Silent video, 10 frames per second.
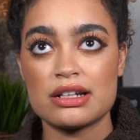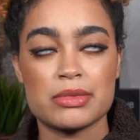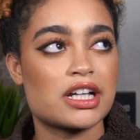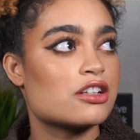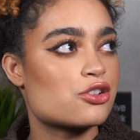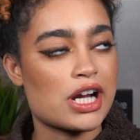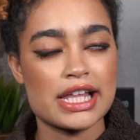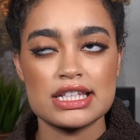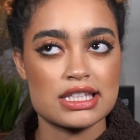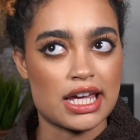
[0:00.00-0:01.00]
Am I gonna try
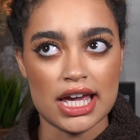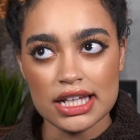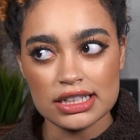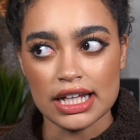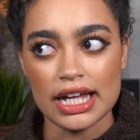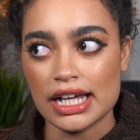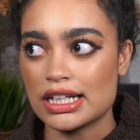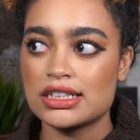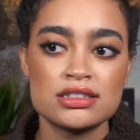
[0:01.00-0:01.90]
this again? Like,